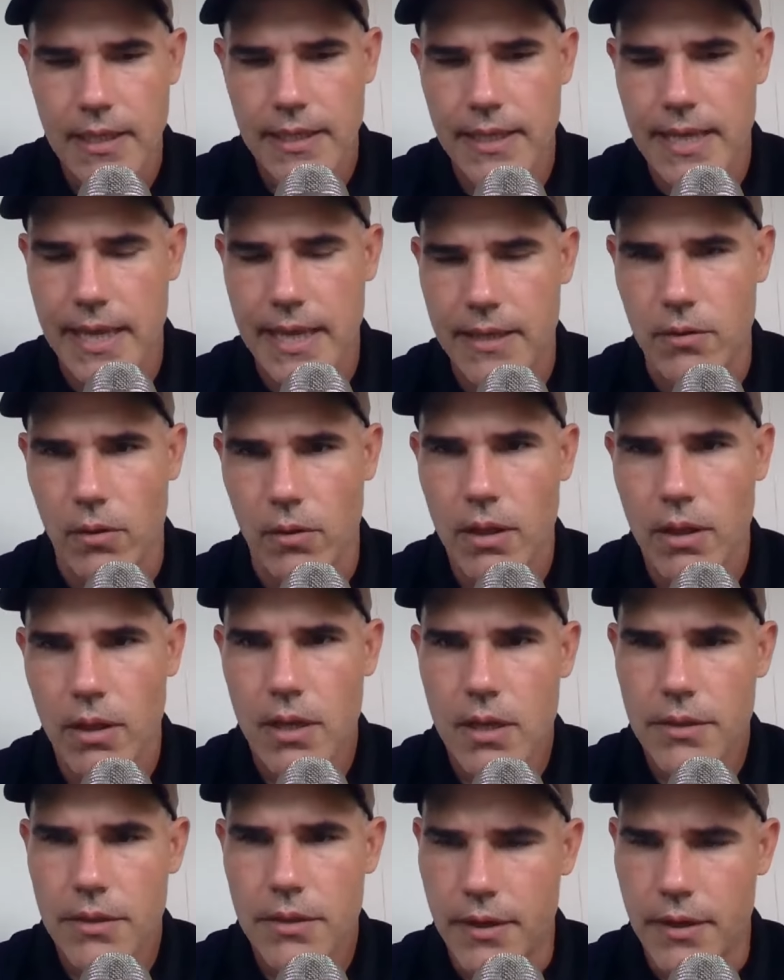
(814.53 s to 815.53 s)
Cadle,
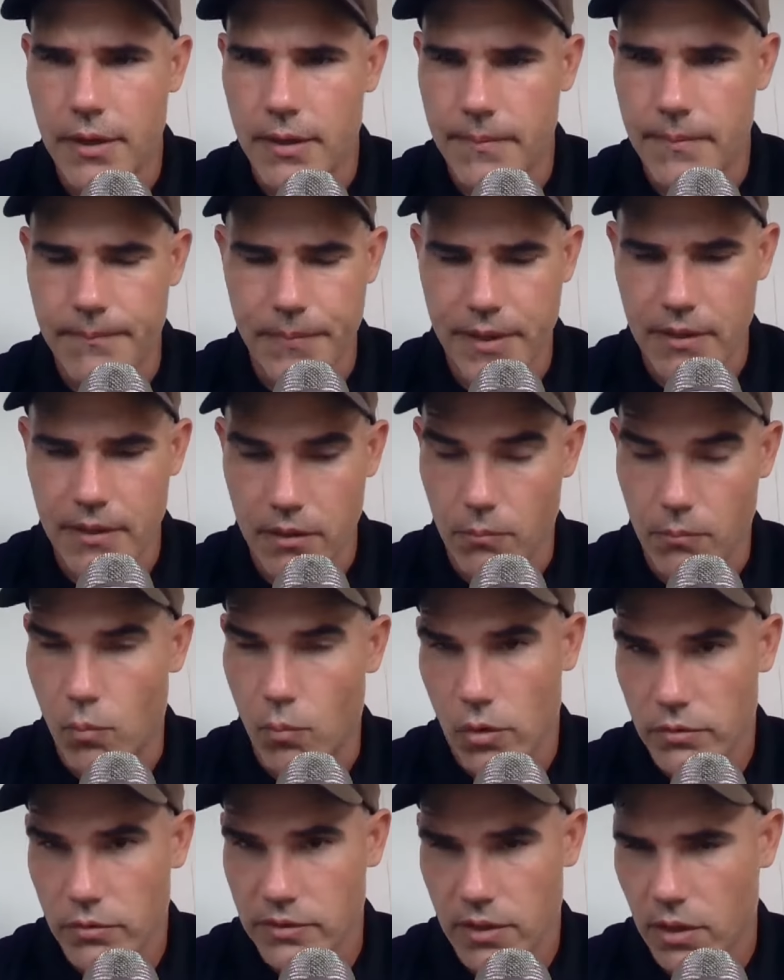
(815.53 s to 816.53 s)
the
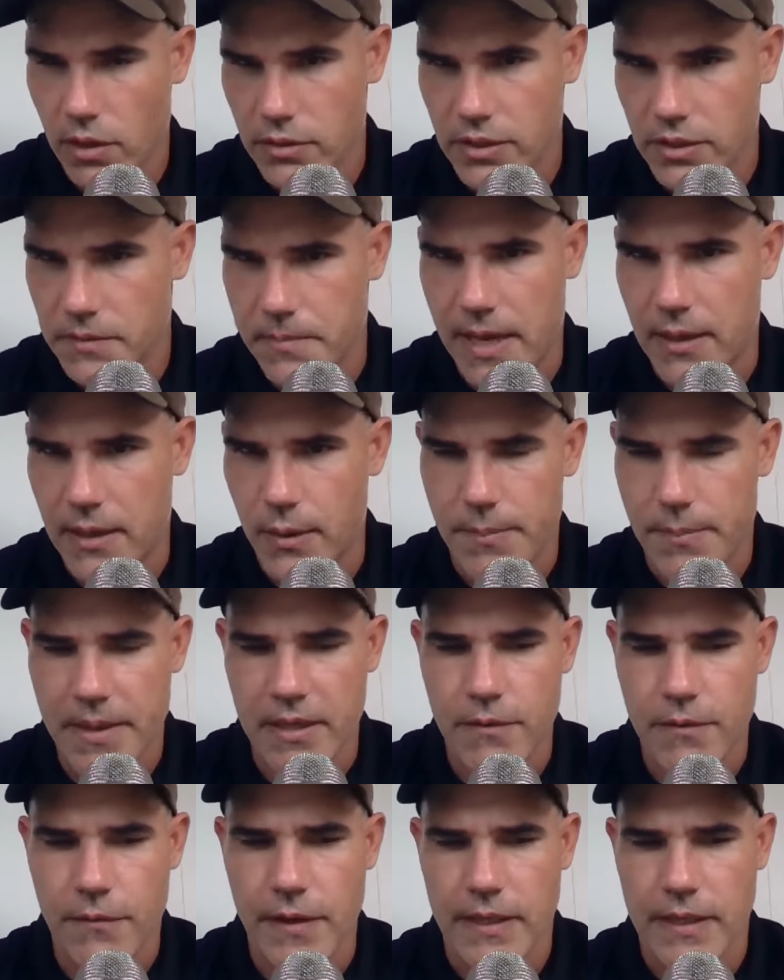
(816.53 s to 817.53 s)
world's largest battery
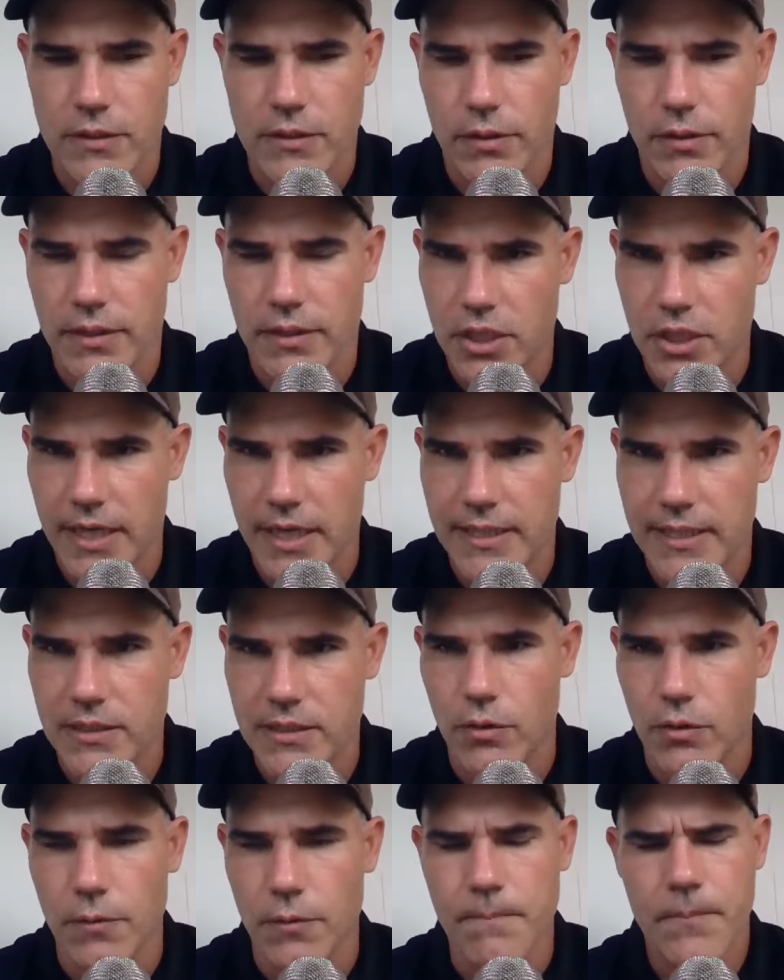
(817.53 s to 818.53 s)
manufacturer, the Chinese
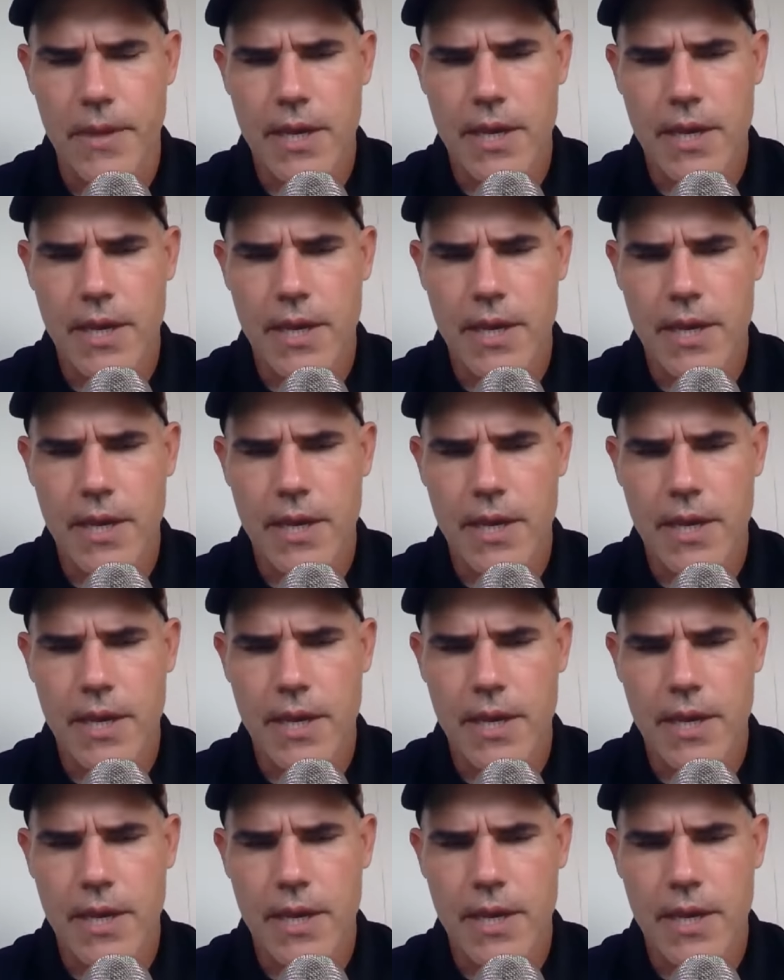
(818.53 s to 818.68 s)
group,